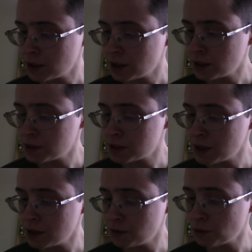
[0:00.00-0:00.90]
in a state
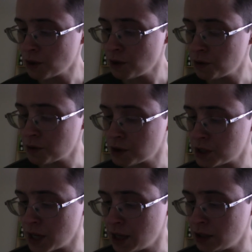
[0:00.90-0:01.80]
of growth or
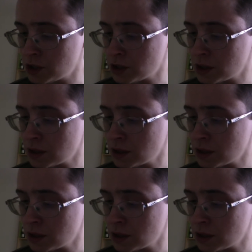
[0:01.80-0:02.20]
change?